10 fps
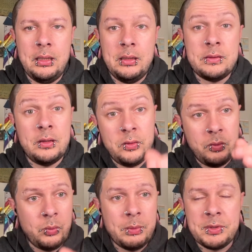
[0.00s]
started doing
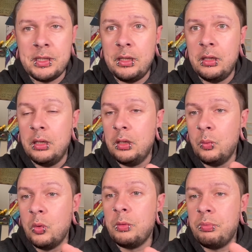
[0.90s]
website
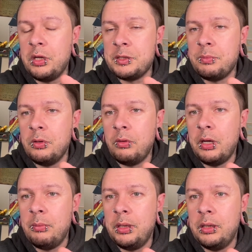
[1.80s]
WordPress
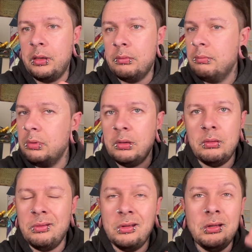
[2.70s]
programming a
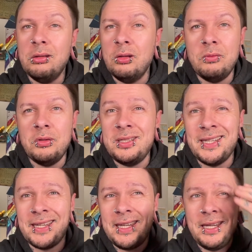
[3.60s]
little over a
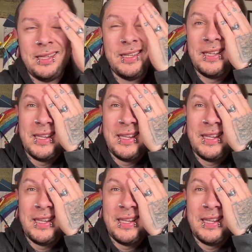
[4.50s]
decade.